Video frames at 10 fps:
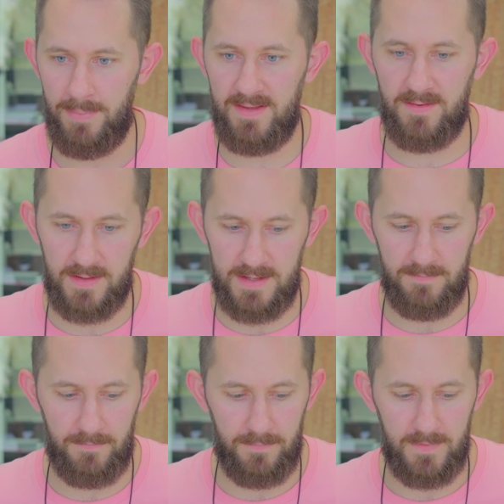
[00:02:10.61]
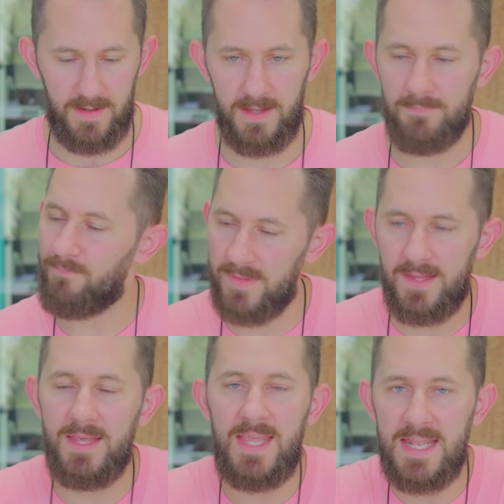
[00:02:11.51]
basically,
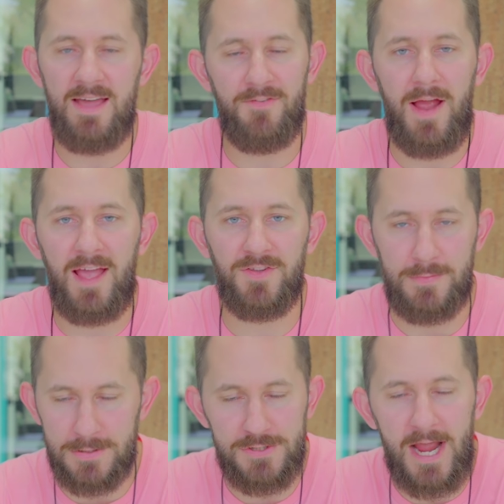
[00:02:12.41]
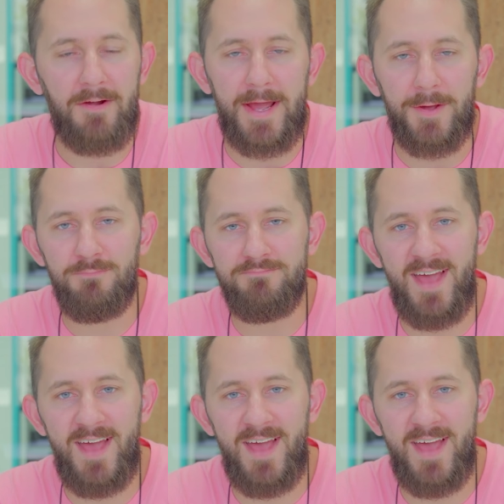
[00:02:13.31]
he never asked for a shout out.